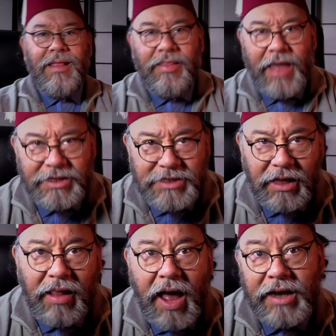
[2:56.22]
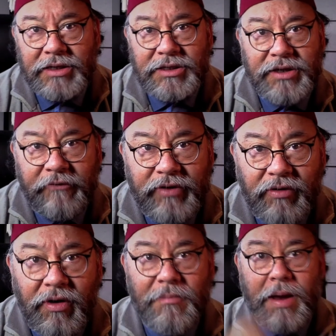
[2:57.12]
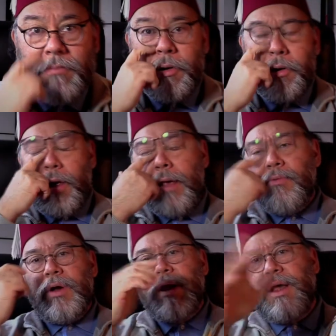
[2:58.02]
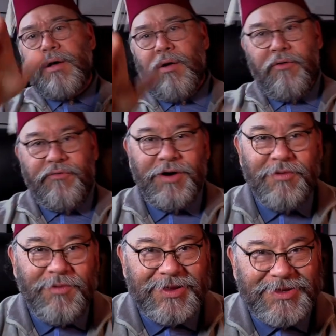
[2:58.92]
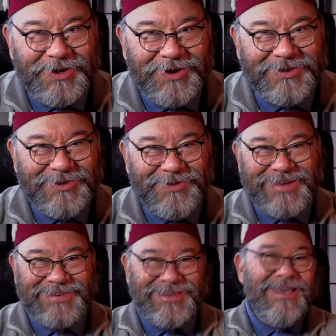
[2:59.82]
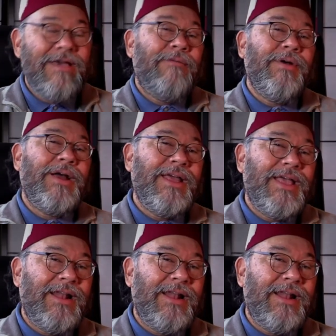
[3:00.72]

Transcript: that's a lot of stuff to remember, and we're going to go over it once or twice. We're going to get